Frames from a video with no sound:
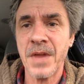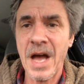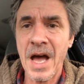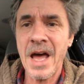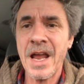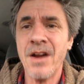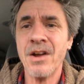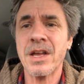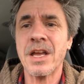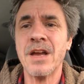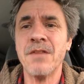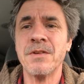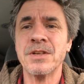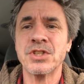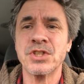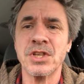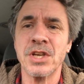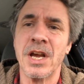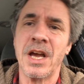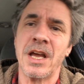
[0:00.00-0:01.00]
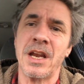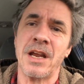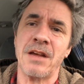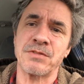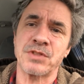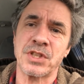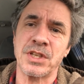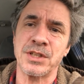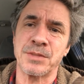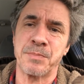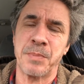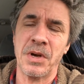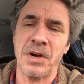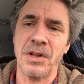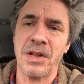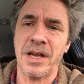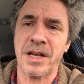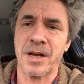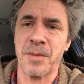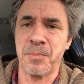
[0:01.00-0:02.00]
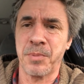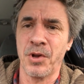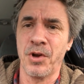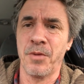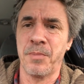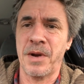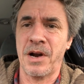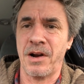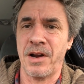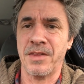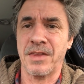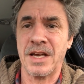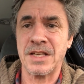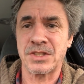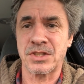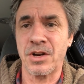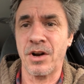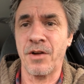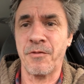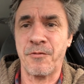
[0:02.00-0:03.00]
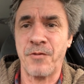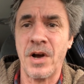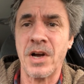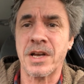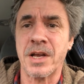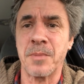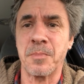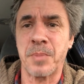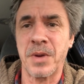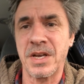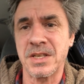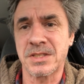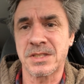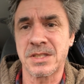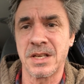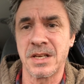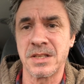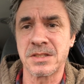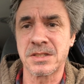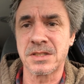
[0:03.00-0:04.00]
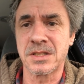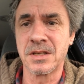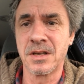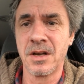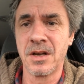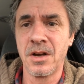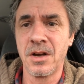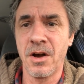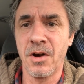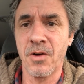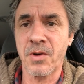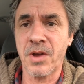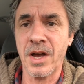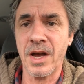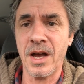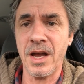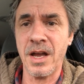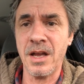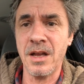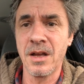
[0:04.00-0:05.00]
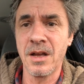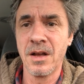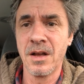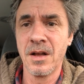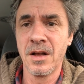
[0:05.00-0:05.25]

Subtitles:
I don't give a shit if she's built like a blueberry. That's her fucking business, okay?